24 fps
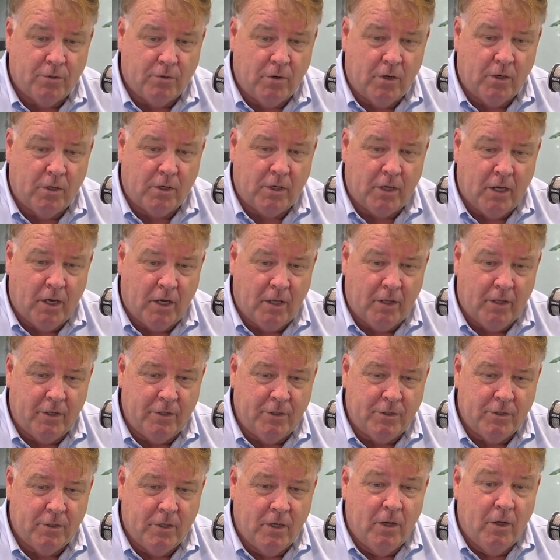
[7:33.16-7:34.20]
Girard
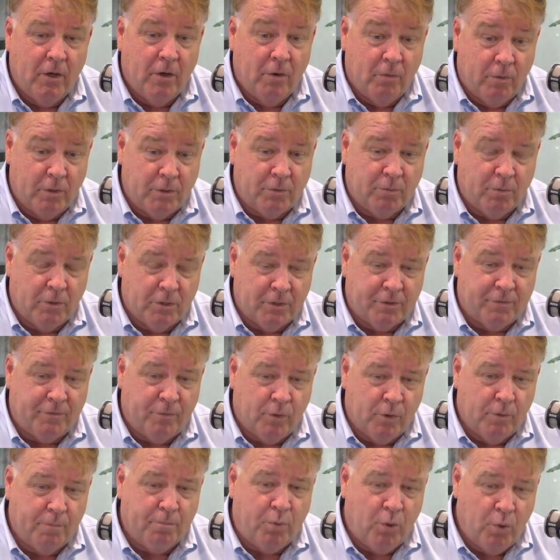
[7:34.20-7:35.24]
College, which was
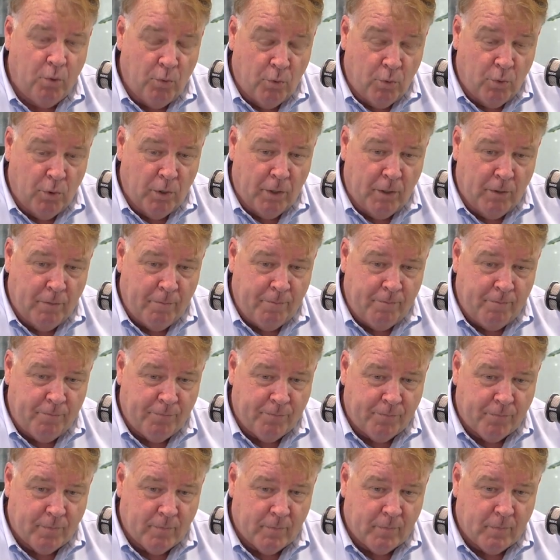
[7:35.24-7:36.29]
for poor.
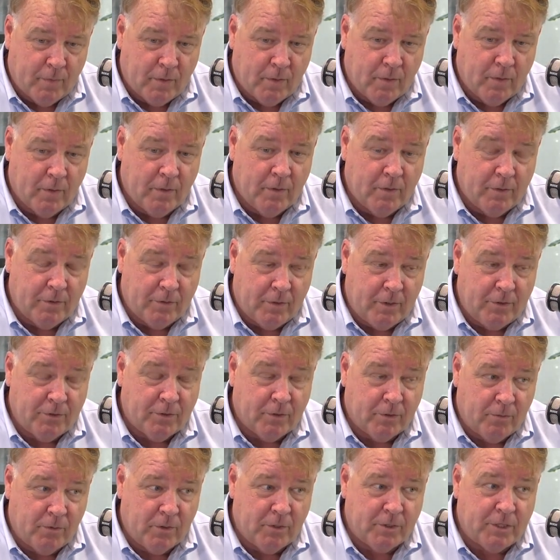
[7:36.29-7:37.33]
These are
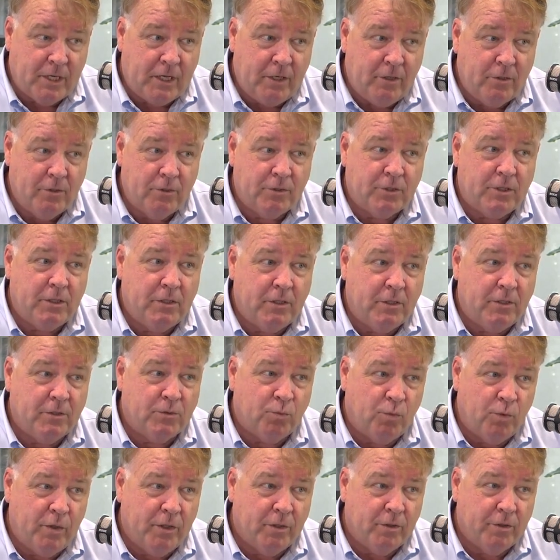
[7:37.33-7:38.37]
the words he used in his
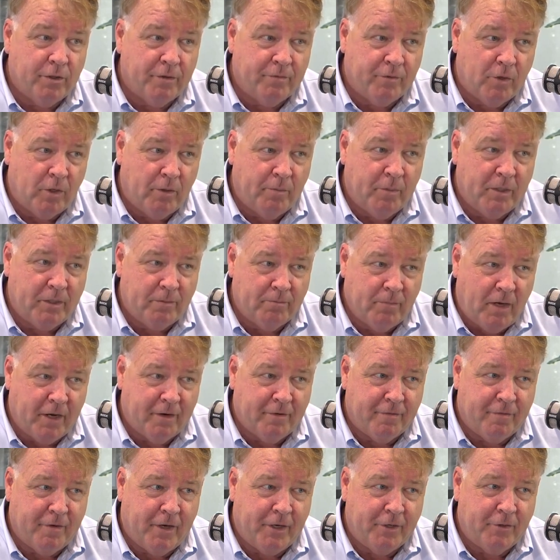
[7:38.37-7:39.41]
will. They've all been
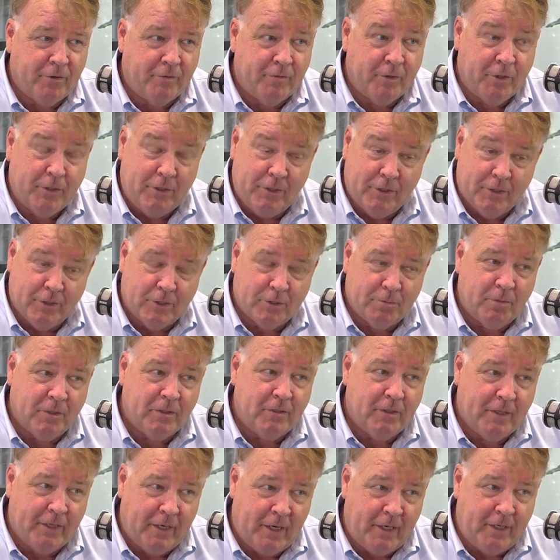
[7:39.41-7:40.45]
modified over the years,
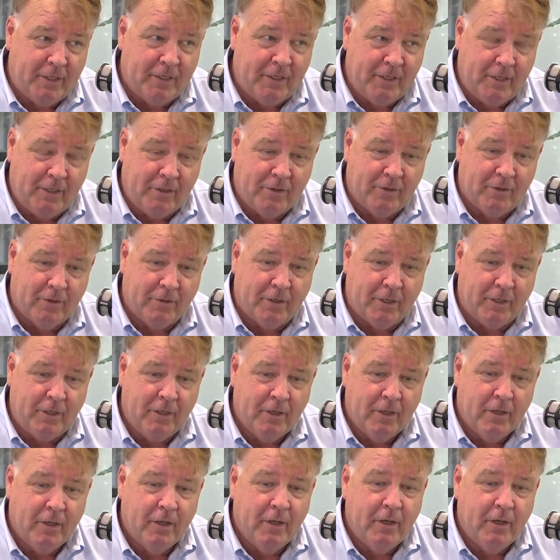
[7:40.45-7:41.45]
but in 1830,